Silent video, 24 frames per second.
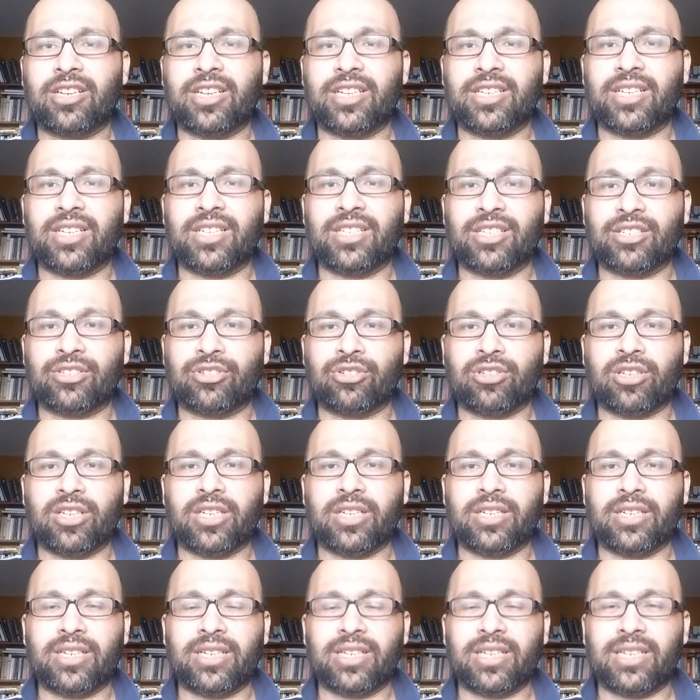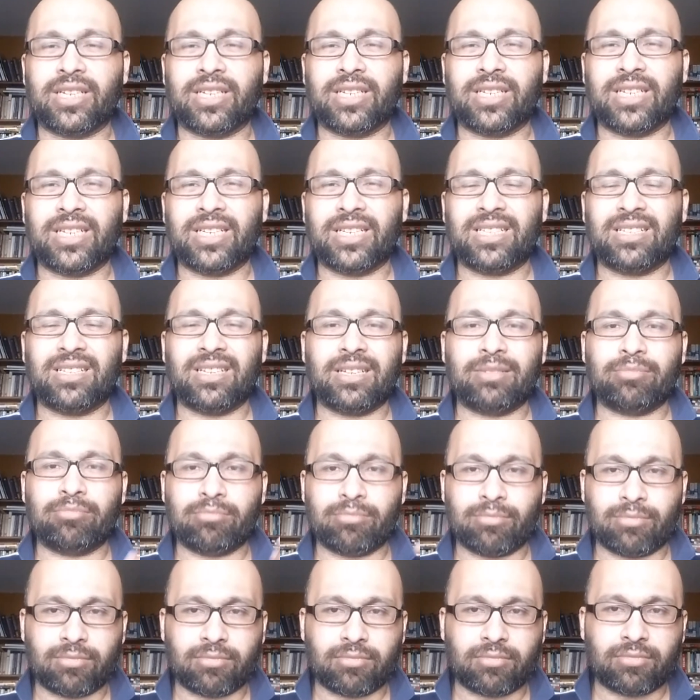It doesn't. It
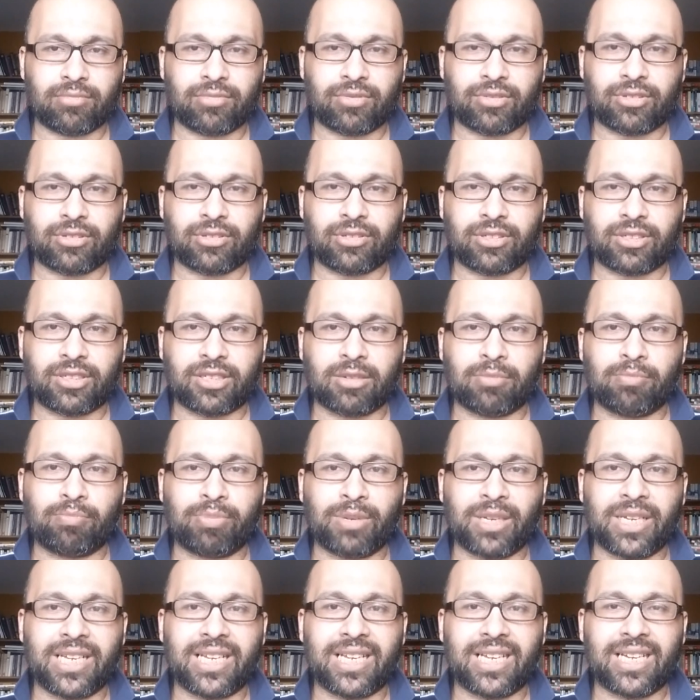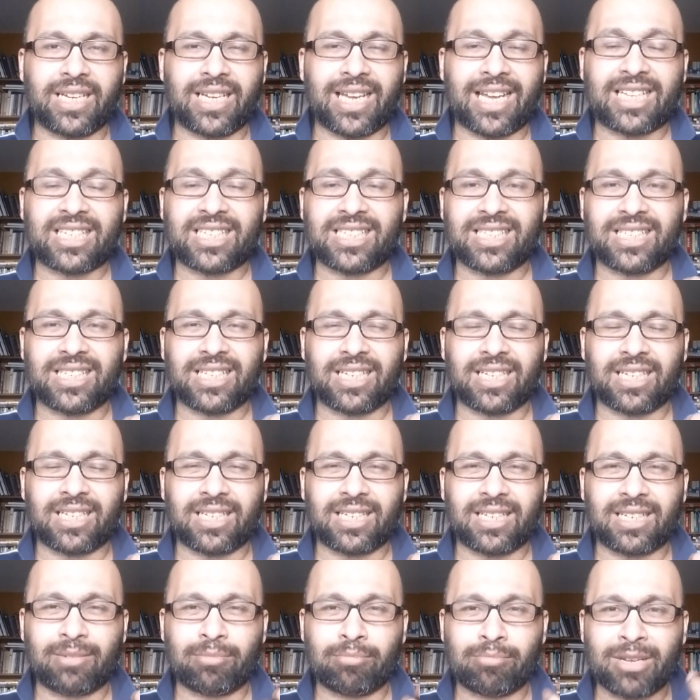simply
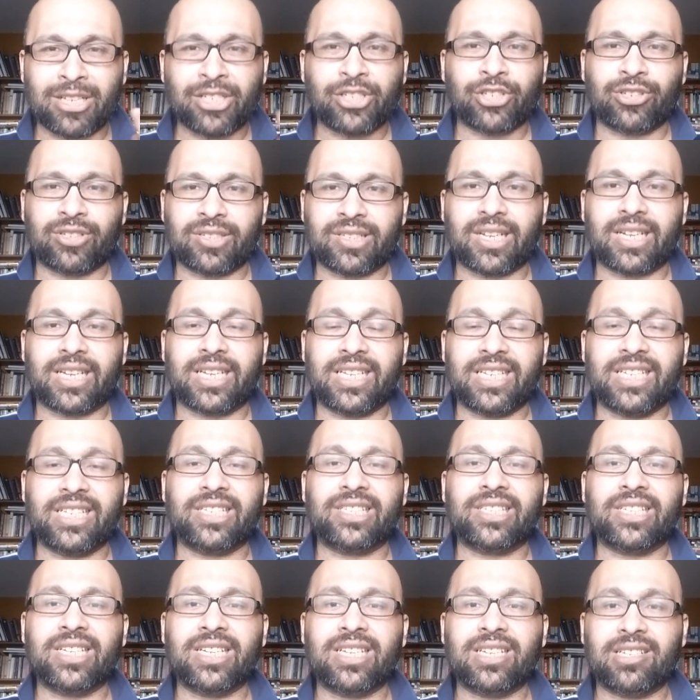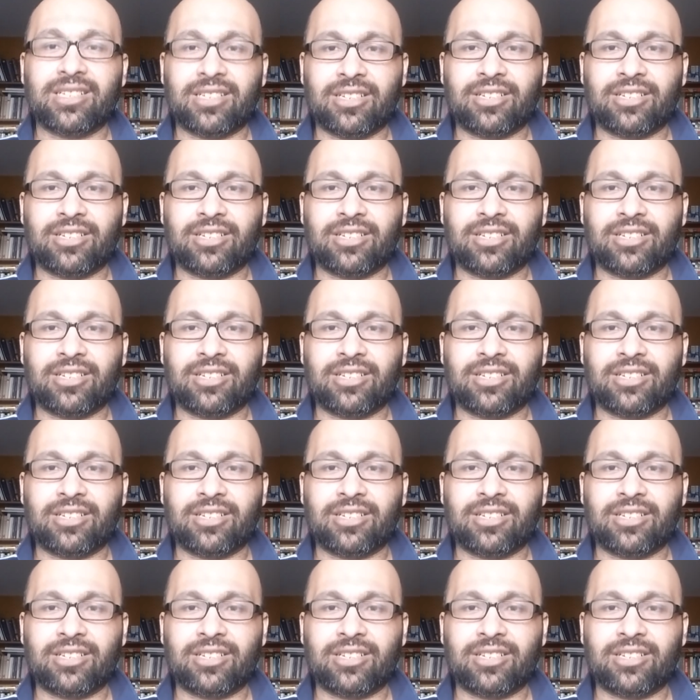mentions that he is